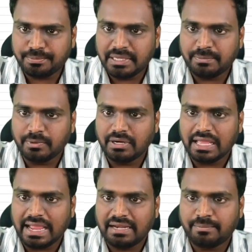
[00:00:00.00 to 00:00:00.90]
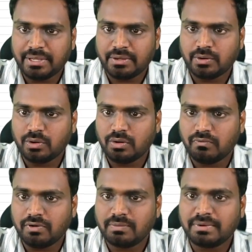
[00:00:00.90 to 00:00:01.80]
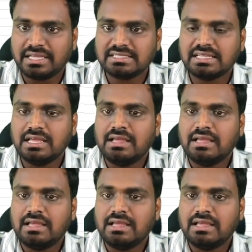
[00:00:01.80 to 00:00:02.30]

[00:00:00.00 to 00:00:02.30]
people and payroll workplace,